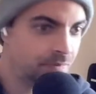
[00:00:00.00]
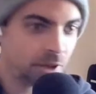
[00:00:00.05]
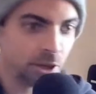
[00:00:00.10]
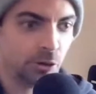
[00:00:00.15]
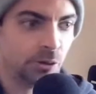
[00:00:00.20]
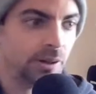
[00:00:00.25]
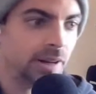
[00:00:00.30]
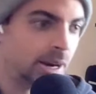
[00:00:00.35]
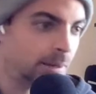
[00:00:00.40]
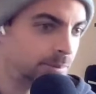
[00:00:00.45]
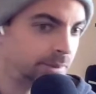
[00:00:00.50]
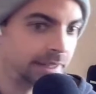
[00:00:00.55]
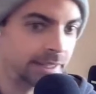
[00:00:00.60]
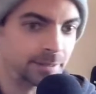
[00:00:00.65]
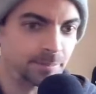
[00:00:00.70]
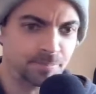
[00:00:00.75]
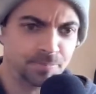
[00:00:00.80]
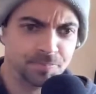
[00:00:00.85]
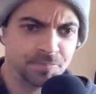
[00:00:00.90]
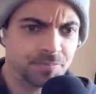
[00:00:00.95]
an
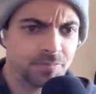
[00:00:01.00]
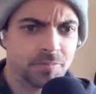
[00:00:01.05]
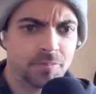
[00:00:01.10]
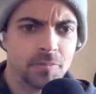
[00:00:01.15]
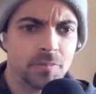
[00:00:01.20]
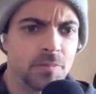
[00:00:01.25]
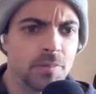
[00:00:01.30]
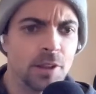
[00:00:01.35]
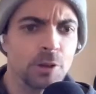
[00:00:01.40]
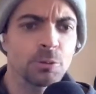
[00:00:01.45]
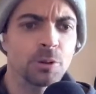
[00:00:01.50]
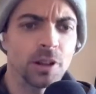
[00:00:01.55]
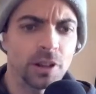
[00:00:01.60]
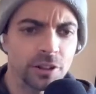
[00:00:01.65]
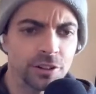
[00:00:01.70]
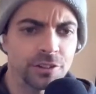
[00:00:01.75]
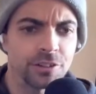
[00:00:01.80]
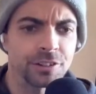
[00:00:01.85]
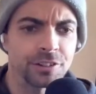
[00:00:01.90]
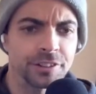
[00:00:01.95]
update, well,
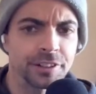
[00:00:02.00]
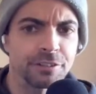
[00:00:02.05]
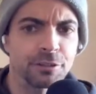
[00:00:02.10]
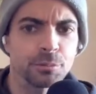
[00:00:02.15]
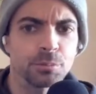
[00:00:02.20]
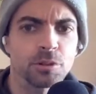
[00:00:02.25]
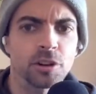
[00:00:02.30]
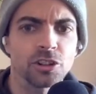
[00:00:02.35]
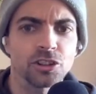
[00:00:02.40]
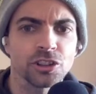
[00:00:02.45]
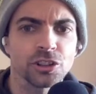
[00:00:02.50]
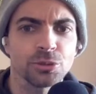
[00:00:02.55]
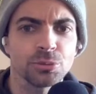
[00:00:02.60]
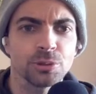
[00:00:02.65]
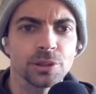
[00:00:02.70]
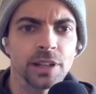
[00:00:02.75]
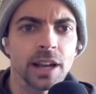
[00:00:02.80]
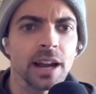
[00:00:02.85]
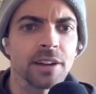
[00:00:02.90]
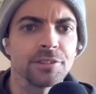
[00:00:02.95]
all the different projects
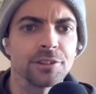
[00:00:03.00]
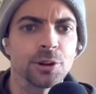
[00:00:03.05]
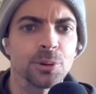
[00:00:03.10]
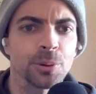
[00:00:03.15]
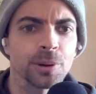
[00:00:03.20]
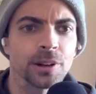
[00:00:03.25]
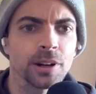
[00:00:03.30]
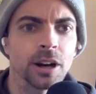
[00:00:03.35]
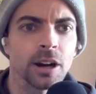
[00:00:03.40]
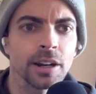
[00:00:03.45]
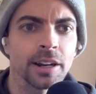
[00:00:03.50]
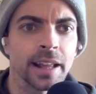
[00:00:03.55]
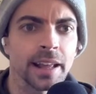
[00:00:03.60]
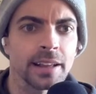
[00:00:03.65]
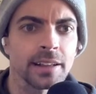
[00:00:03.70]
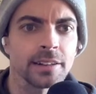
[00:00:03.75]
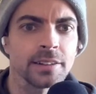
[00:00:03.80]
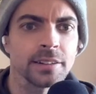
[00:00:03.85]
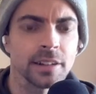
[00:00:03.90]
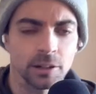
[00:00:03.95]
we have going on,
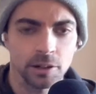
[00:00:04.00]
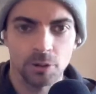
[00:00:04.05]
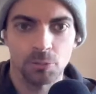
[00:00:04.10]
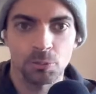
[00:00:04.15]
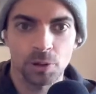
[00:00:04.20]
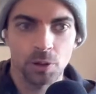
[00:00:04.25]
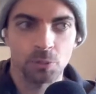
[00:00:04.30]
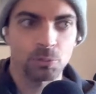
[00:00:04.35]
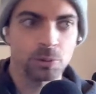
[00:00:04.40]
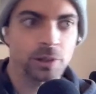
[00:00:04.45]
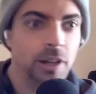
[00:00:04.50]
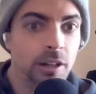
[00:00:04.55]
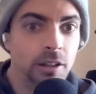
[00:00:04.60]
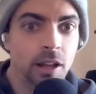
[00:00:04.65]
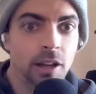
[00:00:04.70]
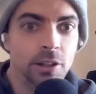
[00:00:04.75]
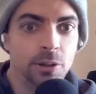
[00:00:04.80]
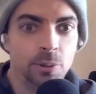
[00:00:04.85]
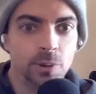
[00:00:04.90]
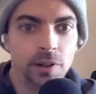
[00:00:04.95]
and we got a
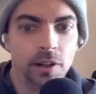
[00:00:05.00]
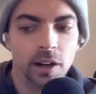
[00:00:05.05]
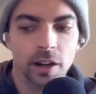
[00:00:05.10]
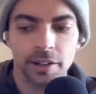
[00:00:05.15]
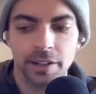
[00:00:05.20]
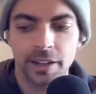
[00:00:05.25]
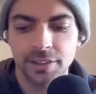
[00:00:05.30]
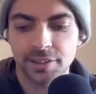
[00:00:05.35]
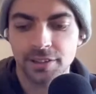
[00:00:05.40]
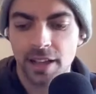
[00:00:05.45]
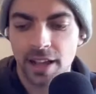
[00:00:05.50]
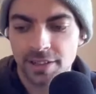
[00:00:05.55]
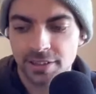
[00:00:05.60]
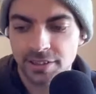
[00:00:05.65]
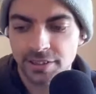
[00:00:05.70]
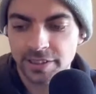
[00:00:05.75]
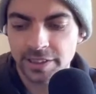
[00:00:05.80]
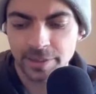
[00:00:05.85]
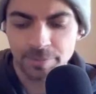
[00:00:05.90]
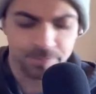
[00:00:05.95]
lot going on as
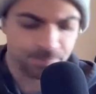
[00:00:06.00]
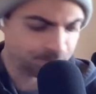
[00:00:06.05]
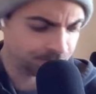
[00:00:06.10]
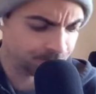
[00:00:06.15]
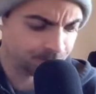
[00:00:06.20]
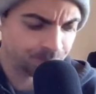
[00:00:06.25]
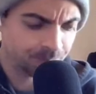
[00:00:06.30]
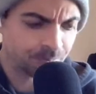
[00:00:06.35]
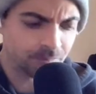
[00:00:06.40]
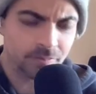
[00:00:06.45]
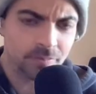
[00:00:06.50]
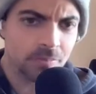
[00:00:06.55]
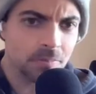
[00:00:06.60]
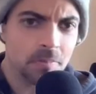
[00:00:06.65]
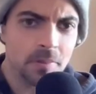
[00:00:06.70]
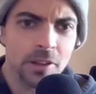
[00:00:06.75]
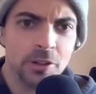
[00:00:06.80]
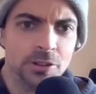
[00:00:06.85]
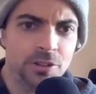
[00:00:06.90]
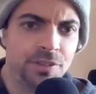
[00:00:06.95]
a team.
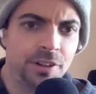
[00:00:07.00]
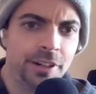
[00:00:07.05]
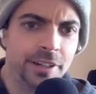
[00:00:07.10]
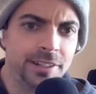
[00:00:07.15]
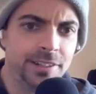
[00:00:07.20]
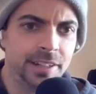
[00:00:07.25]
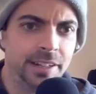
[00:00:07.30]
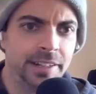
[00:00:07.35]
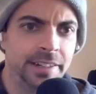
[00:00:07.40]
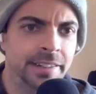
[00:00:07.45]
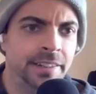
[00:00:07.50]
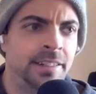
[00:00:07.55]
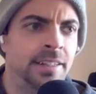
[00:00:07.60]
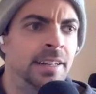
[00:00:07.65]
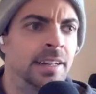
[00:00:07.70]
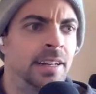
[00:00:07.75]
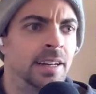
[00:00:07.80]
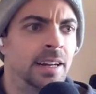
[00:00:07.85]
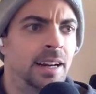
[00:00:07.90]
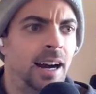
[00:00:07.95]
It's very exciting.
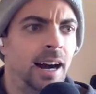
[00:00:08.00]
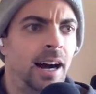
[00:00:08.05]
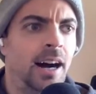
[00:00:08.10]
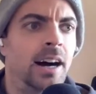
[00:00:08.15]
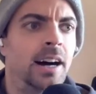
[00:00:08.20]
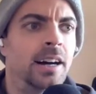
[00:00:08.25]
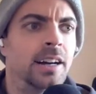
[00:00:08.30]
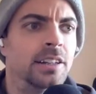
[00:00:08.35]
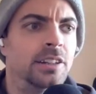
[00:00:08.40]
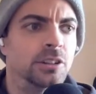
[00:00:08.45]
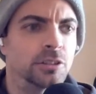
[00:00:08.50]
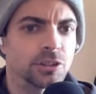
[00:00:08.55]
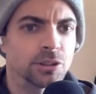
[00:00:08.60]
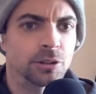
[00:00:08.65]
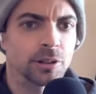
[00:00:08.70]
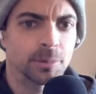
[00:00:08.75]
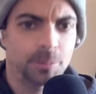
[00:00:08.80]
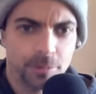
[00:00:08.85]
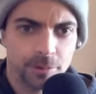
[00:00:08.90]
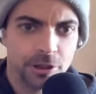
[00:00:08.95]
So
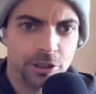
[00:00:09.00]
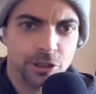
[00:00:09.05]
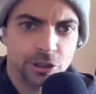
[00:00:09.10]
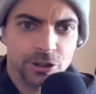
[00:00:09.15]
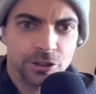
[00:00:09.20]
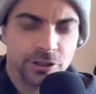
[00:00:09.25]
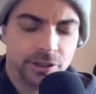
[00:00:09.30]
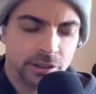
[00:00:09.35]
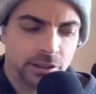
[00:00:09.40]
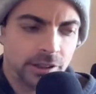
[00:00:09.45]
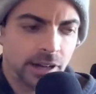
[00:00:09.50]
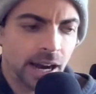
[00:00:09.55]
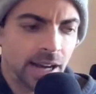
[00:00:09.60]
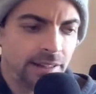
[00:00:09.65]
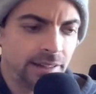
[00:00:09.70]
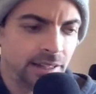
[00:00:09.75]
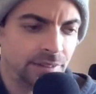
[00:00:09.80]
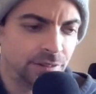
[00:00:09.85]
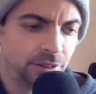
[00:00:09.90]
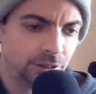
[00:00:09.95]
I'm going to do a little high
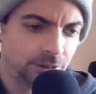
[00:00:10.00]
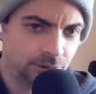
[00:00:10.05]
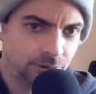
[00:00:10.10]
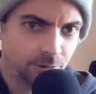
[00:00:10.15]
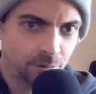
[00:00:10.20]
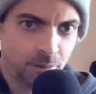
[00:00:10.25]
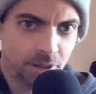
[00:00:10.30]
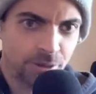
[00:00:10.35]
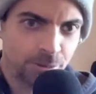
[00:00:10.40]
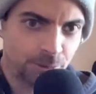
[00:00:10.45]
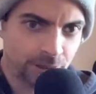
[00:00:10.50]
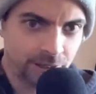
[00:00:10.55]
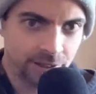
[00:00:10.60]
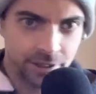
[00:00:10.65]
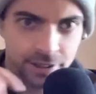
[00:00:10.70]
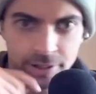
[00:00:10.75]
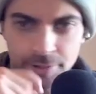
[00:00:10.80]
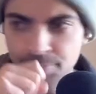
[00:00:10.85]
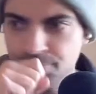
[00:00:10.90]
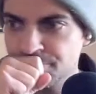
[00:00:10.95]
level
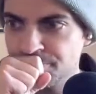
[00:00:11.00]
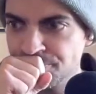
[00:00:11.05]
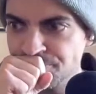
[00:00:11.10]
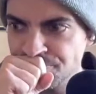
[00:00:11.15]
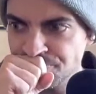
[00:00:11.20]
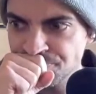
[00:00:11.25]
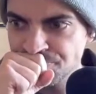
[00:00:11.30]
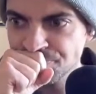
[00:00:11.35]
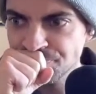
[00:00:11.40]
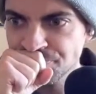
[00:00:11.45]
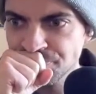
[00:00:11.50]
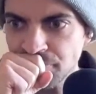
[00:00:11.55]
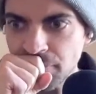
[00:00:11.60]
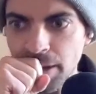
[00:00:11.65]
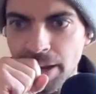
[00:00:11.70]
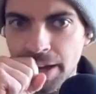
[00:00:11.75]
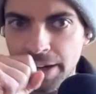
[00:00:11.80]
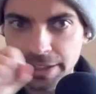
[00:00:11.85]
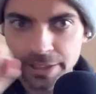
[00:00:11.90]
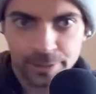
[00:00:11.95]
Mythwind,
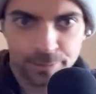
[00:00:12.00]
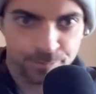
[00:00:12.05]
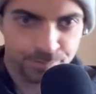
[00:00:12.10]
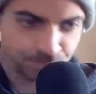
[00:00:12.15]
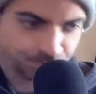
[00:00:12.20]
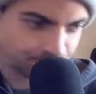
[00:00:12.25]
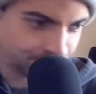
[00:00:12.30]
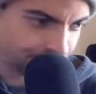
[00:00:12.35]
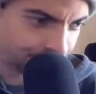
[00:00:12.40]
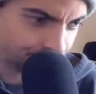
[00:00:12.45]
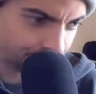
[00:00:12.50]
um,